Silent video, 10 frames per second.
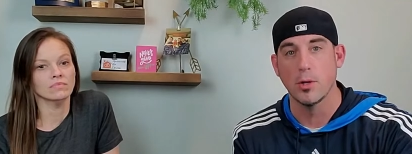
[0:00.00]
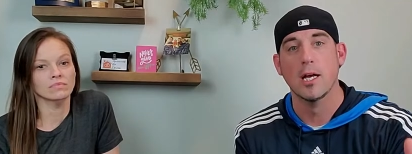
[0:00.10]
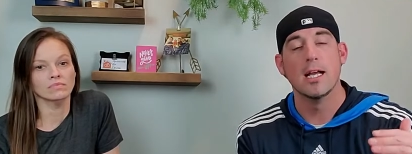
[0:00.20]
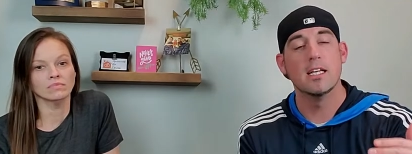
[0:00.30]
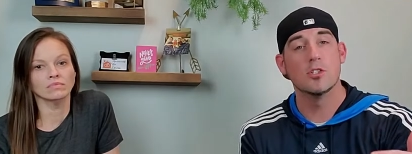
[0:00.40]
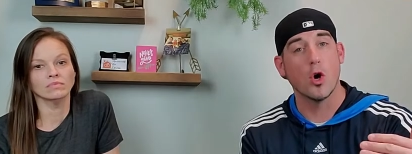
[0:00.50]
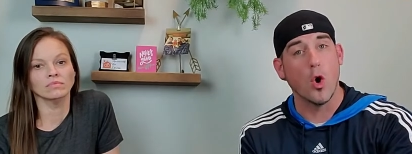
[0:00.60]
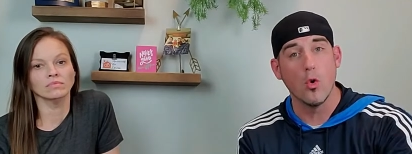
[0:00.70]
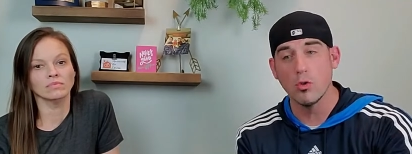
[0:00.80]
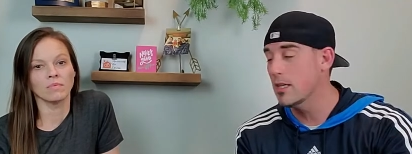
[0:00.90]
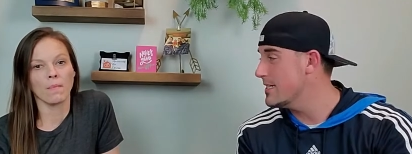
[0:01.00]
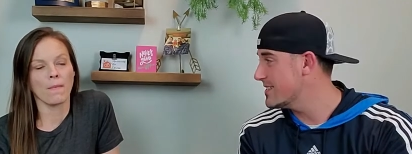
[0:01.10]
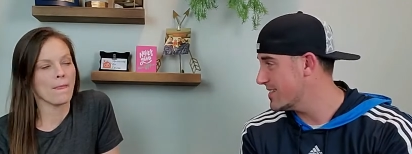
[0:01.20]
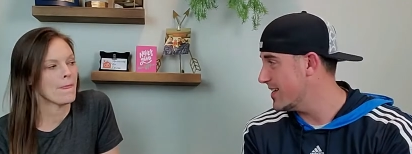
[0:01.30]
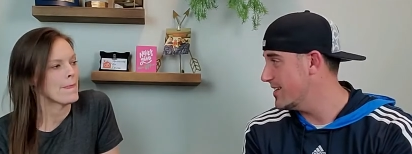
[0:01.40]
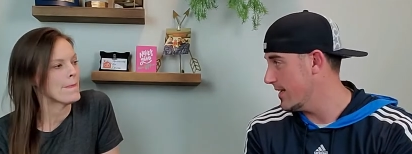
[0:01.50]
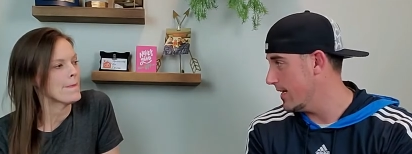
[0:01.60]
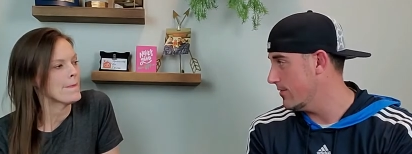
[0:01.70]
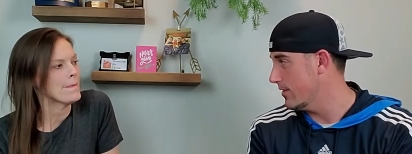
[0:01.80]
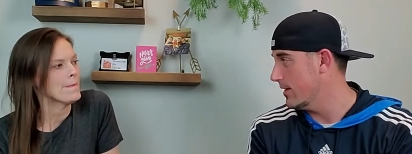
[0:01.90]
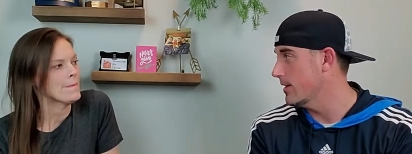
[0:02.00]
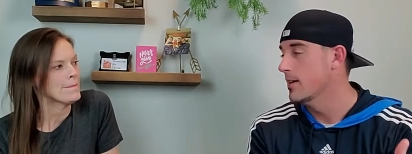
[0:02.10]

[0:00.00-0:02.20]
Speaker 1: His only son, even,